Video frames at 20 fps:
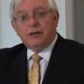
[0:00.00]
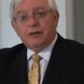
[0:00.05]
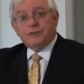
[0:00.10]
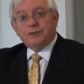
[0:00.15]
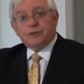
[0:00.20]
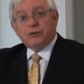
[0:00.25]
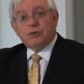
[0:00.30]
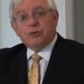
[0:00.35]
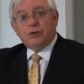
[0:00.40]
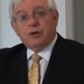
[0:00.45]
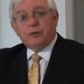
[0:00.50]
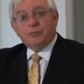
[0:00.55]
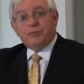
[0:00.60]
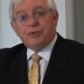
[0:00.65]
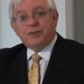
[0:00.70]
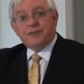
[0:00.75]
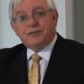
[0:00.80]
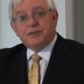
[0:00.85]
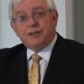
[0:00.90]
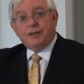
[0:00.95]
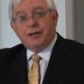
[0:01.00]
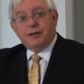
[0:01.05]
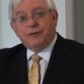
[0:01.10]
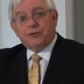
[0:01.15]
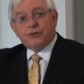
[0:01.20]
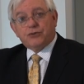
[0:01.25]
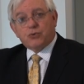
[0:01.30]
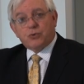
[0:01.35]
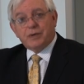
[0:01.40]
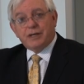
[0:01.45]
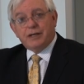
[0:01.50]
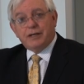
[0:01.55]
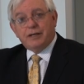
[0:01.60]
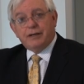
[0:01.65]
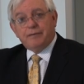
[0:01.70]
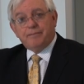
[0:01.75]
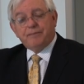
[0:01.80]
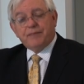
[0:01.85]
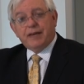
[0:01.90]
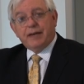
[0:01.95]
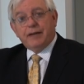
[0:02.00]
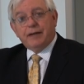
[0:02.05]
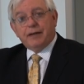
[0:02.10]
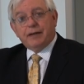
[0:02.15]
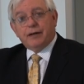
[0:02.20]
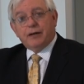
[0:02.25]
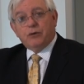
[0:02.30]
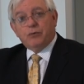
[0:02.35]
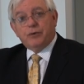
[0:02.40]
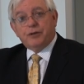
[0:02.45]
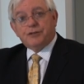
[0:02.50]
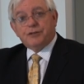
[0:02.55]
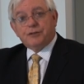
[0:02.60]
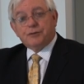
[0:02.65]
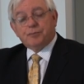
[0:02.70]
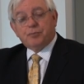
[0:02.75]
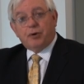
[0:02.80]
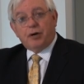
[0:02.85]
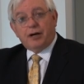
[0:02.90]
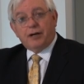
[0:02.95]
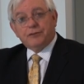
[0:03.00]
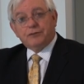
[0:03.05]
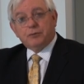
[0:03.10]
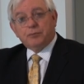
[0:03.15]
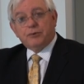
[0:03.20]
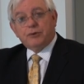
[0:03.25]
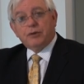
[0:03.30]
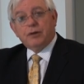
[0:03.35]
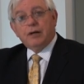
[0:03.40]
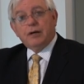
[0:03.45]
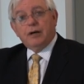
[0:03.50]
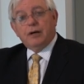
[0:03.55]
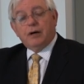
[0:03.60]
so-called PCA3, uh, which is possible.